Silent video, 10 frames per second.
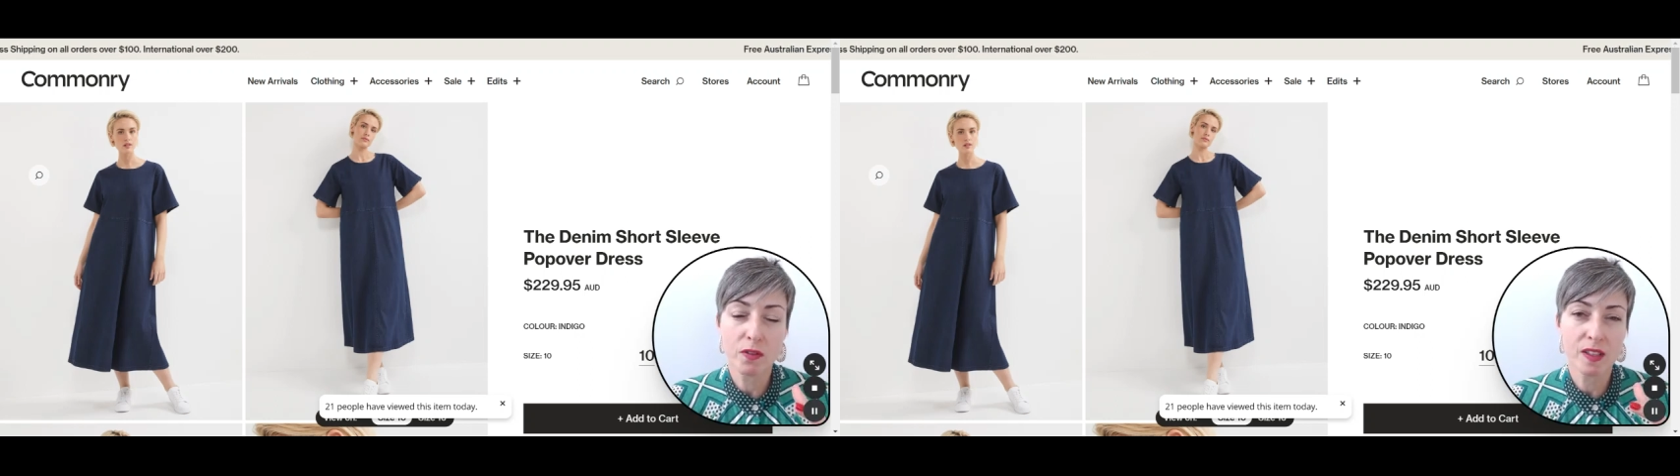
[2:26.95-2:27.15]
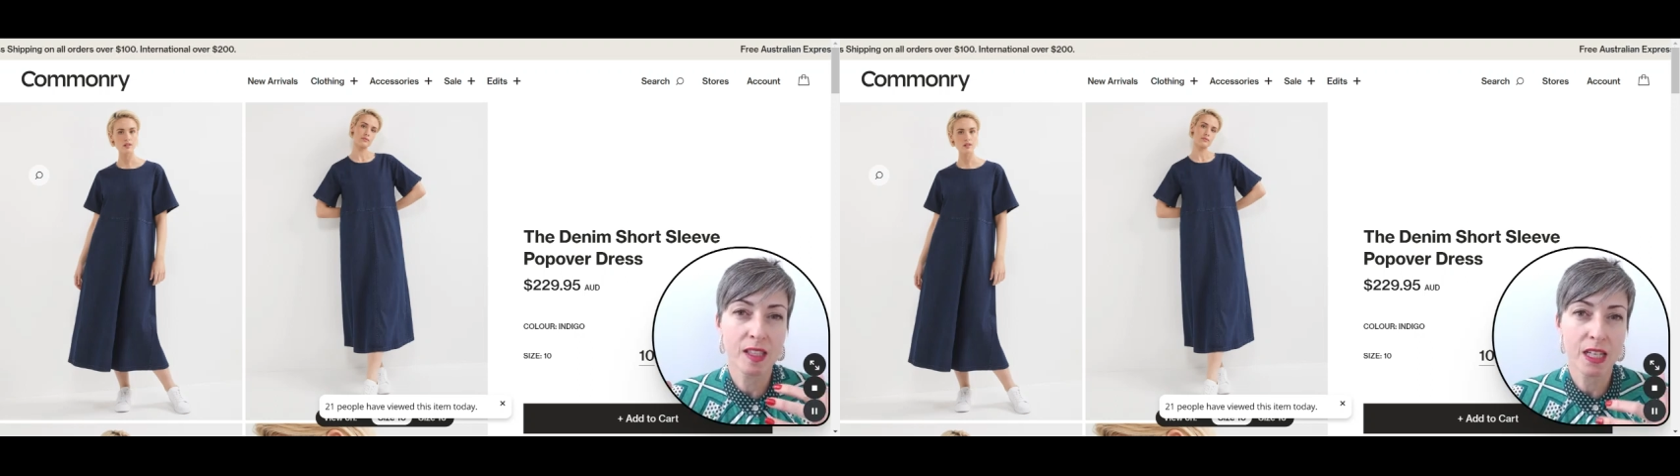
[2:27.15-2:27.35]

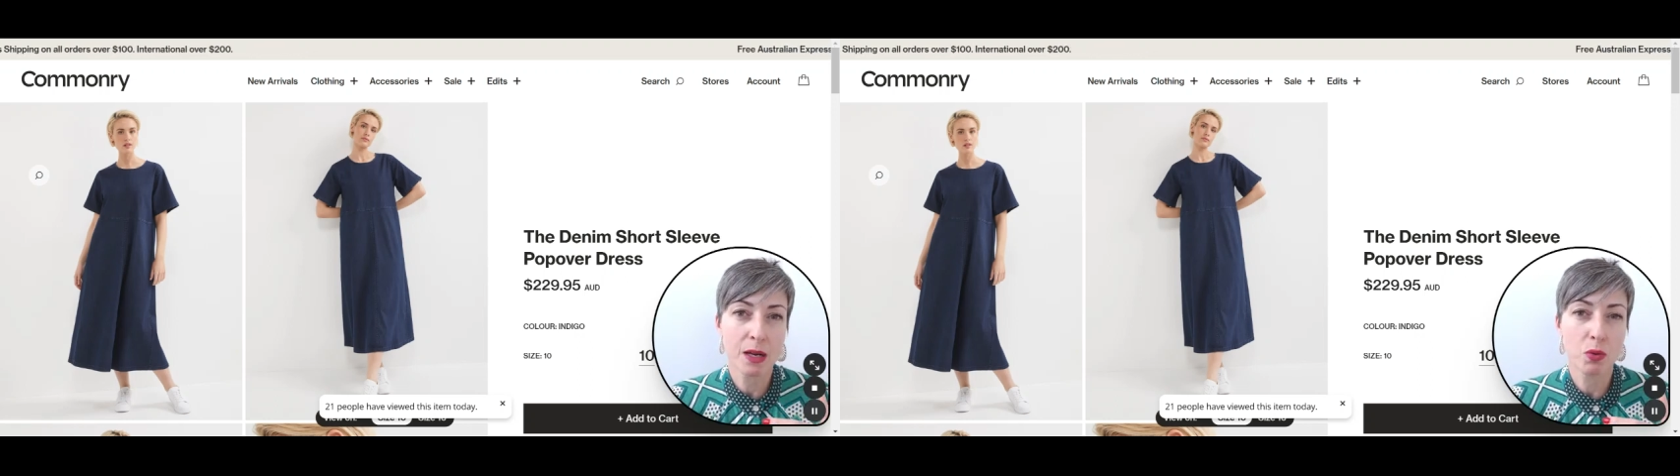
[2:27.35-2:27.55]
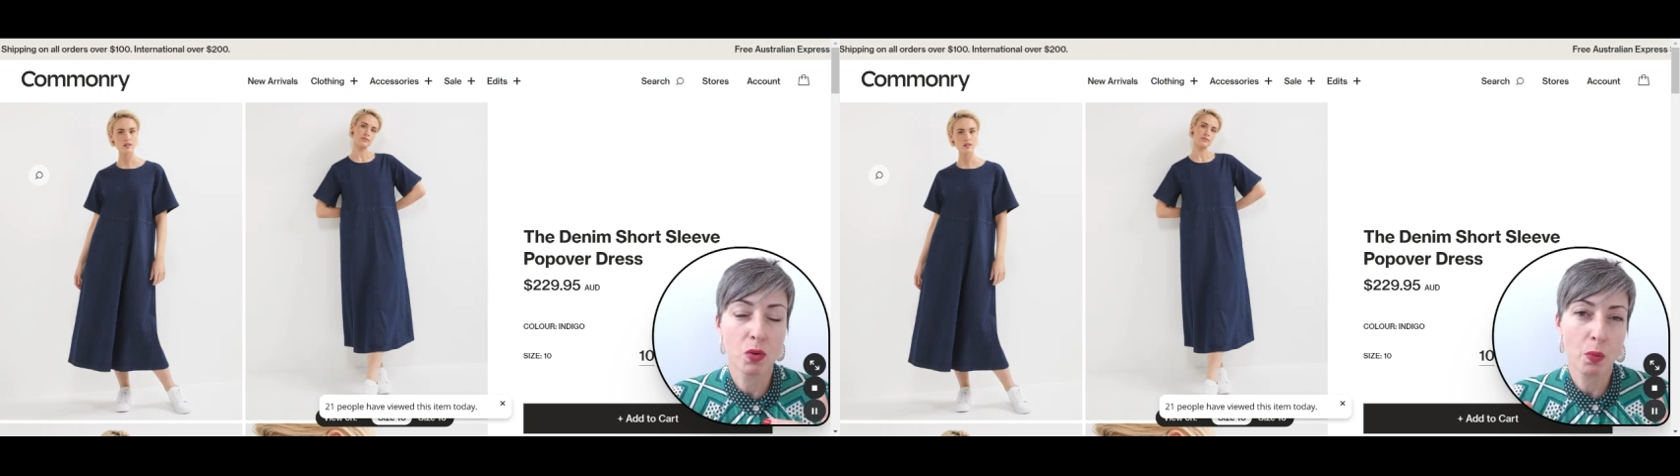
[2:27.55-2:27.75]
more of a
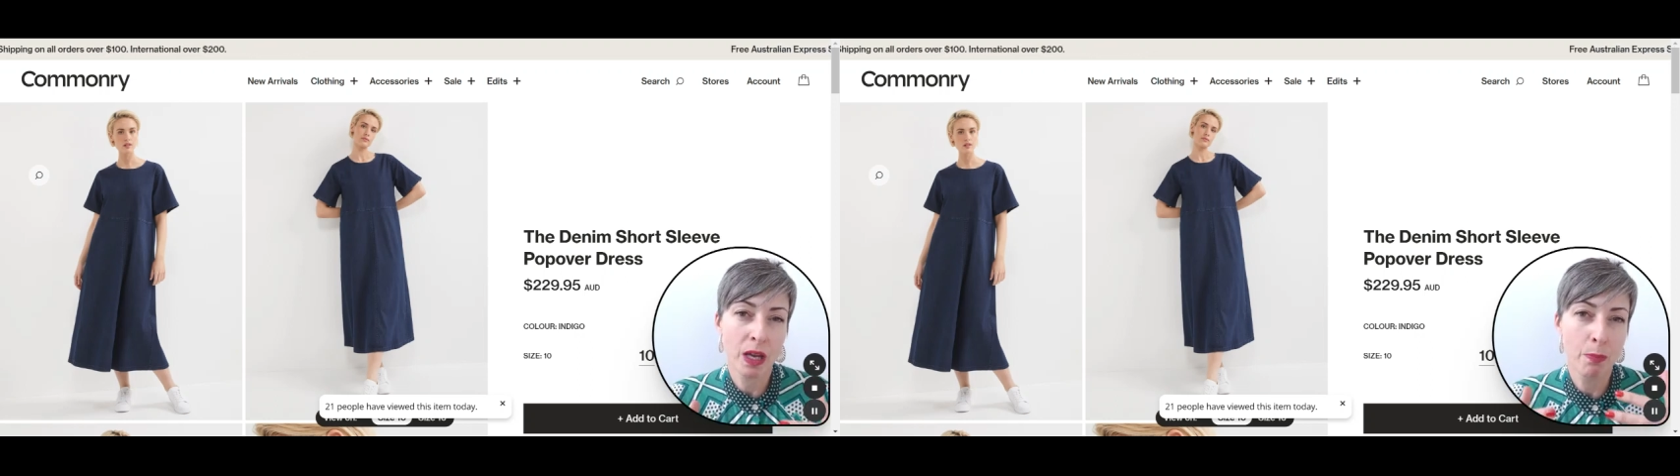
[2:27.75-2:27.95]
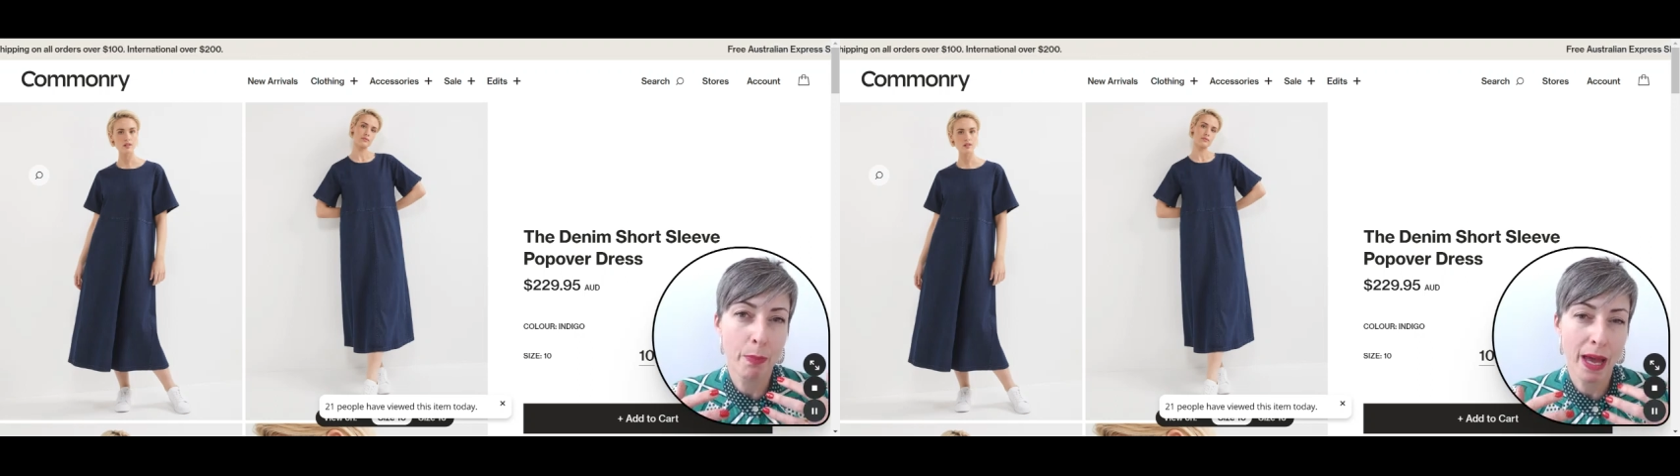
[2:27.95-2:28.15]
staple
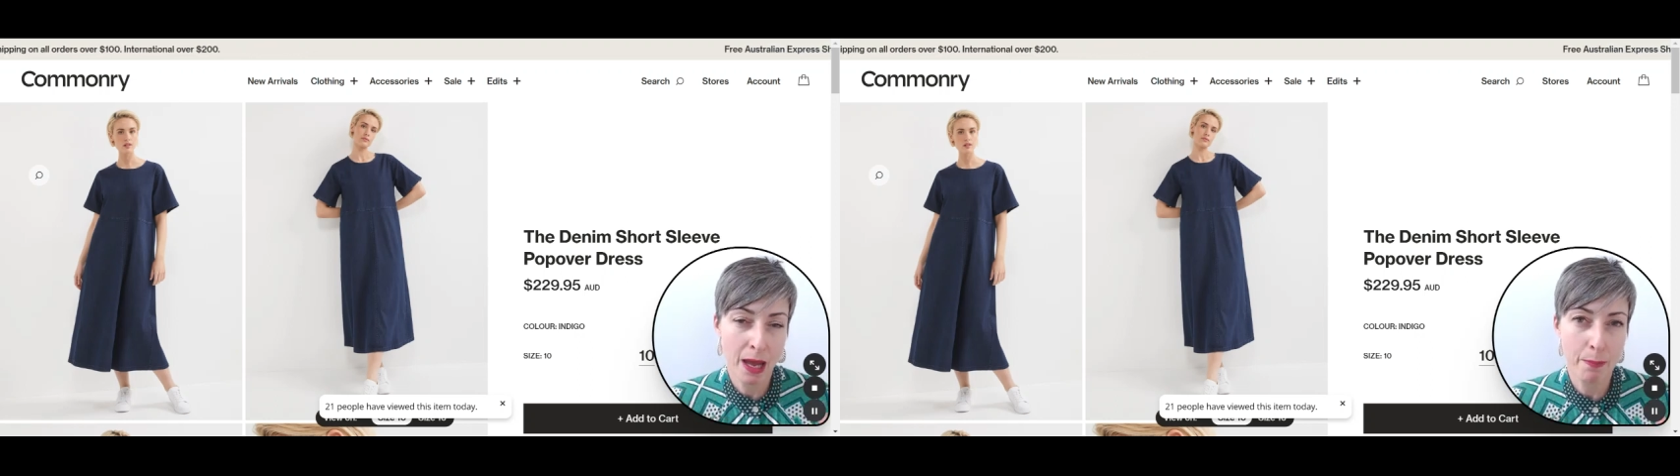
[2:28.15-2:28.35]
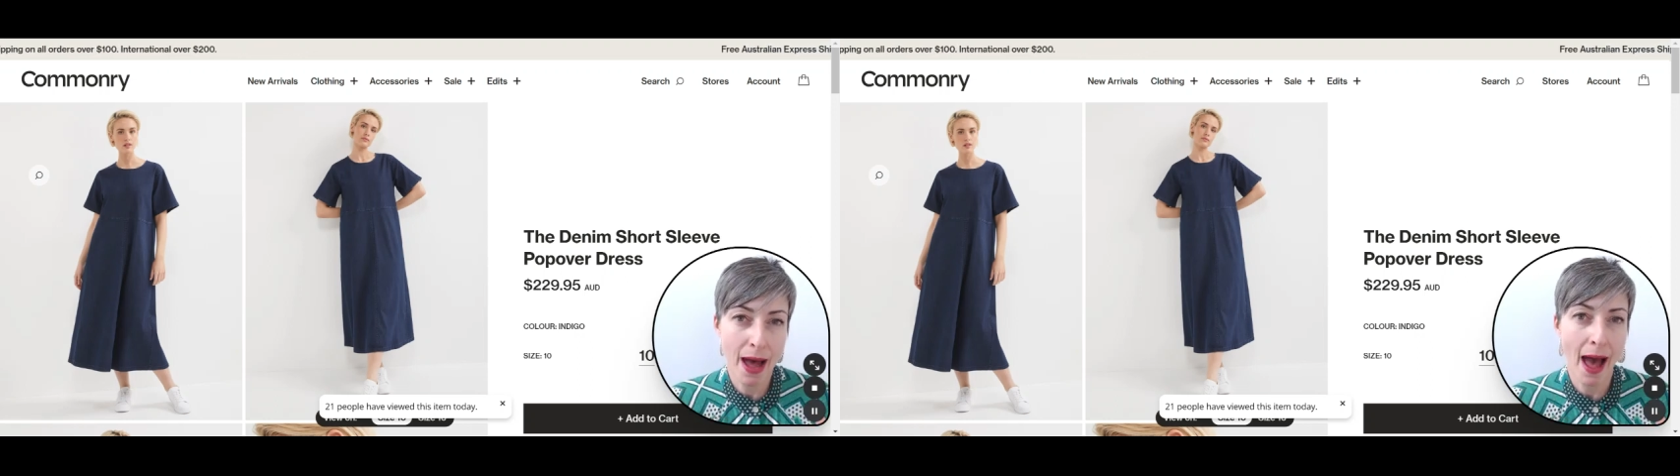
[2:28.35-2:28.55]
that we can
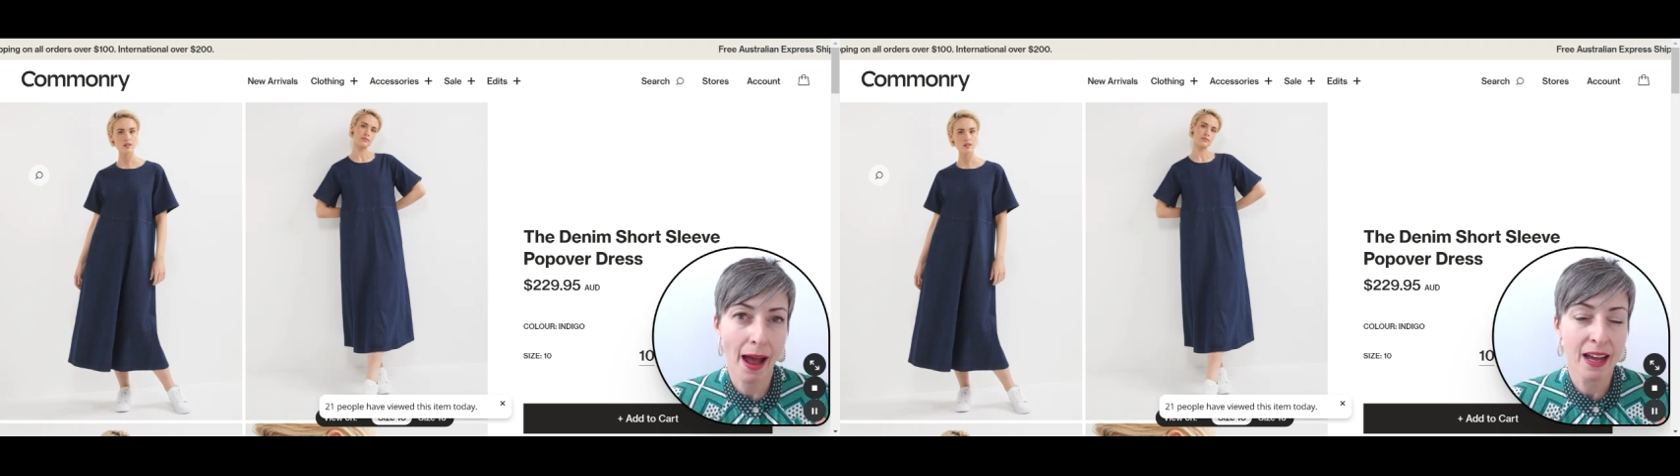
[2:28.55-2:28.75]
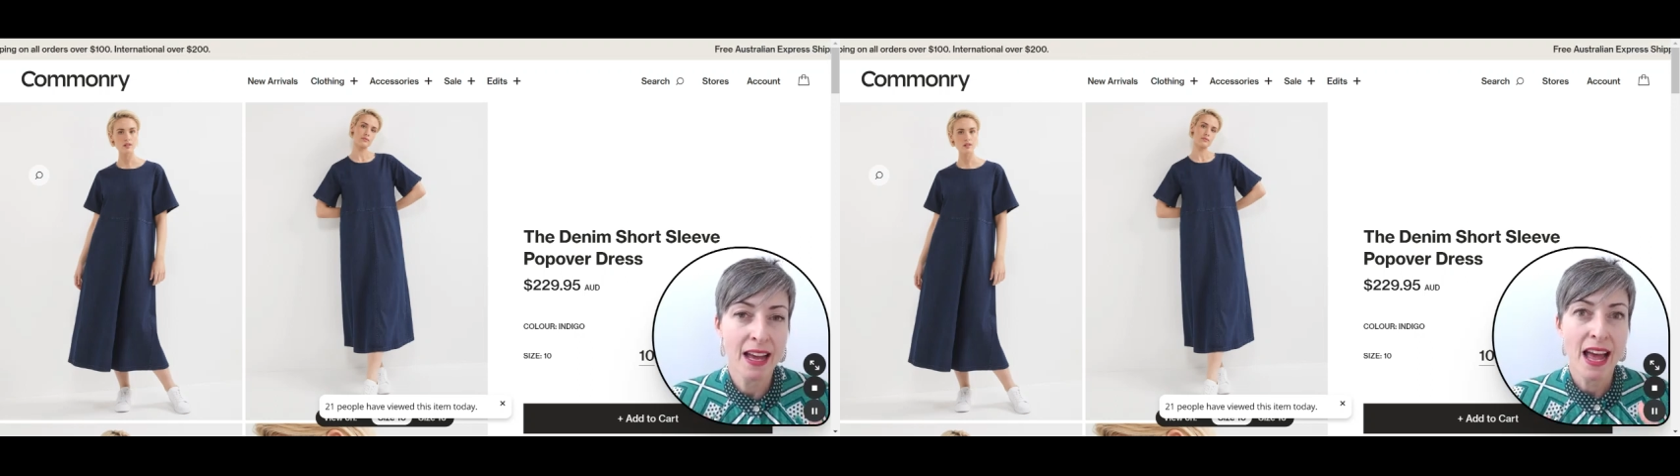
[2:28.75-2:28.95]
pair
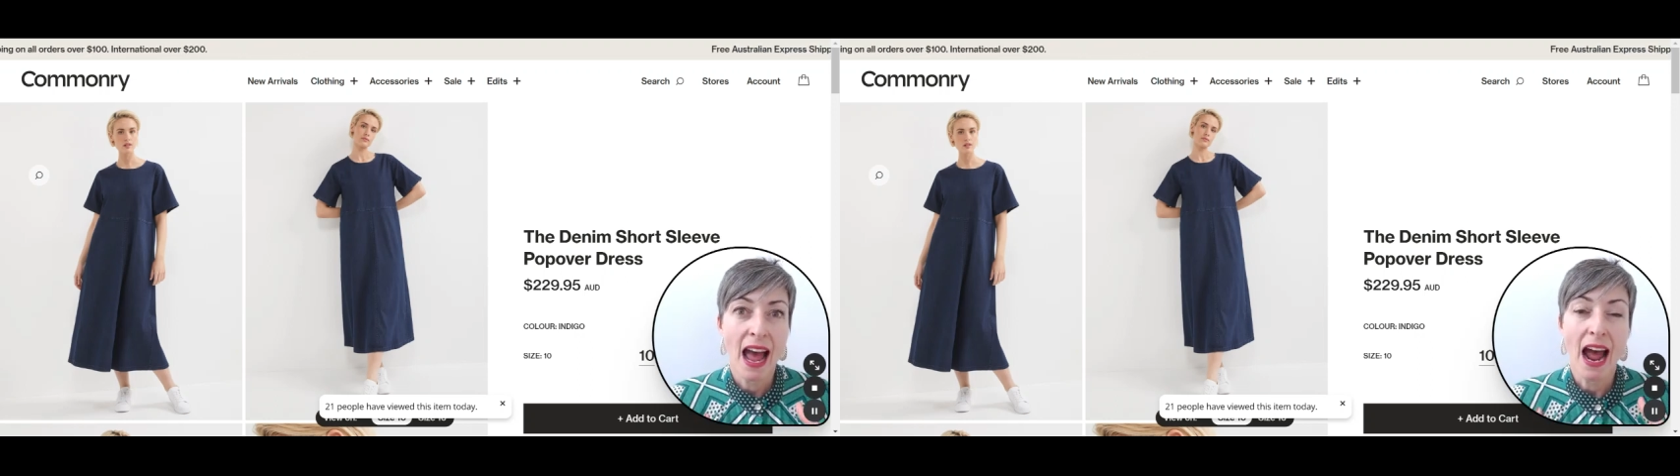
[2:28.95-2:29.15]
back